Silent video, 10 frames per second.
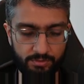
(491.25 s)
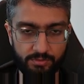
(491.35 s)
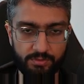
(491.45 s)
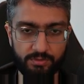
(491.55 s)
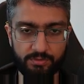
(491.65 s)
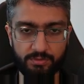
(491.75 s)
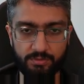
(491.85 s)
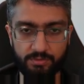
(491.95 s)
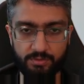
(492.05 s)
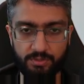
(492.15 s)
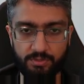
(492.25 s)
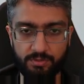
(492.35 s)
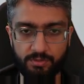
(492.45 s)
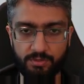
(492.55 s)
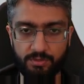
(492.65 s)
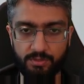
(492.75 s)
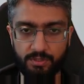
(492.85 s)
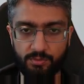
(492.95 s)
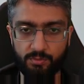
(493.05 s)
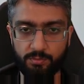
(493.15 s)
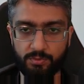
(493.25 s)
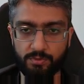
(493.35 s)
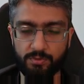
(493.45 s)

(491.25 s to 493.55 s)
This is a run output.